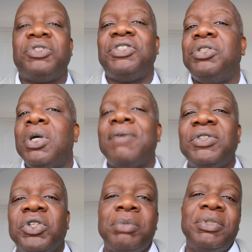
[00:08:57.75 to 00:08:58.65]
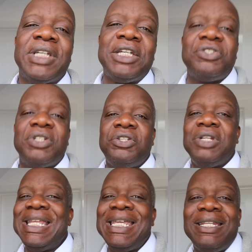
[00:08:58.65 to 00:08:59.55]
So there's no other documentation that you
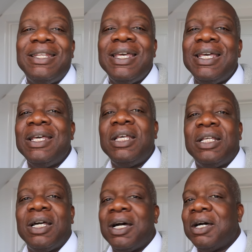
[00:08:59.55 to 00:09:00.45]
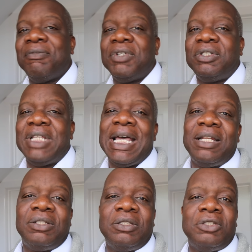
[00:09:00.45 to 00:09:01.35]
need other
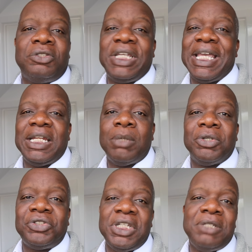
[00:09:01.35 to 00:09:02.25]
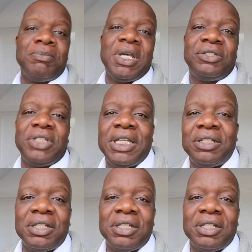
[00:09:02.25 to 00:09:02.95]
than to get an MOT and to get the